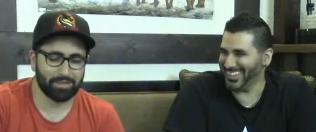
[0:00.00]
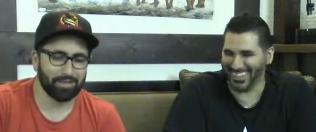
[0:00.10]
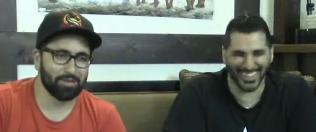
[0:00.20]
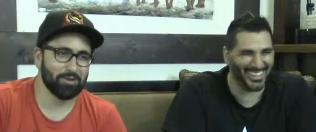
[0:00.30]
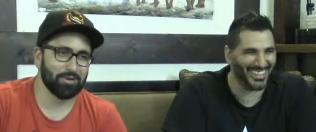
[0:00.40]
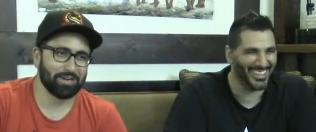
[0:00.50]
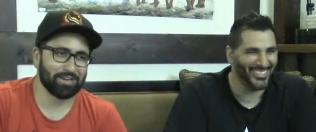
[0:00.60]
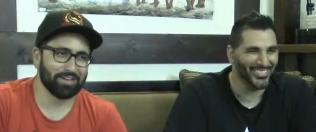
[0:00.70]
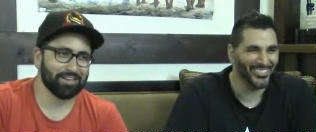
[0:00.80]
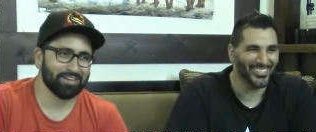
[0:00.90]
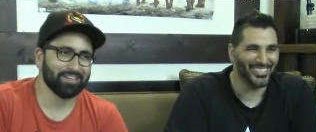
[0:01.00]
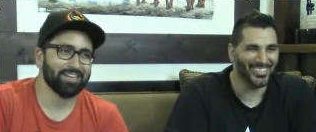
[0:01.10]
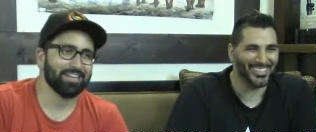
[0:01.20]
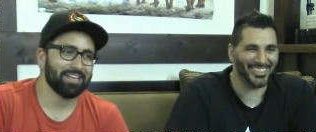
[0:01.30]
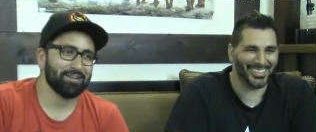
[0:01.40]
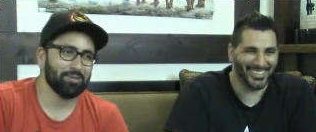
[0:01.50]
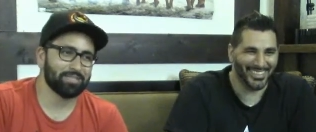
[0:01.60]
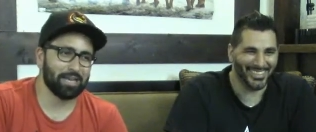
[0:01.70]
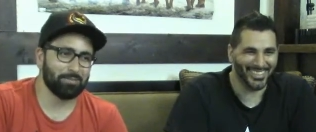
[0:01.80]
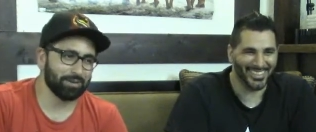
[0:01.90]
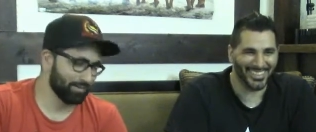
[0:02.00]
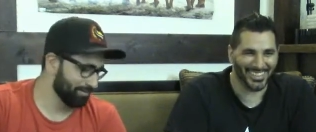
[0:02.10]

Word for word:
Speaker 1: oh my god, what's happening?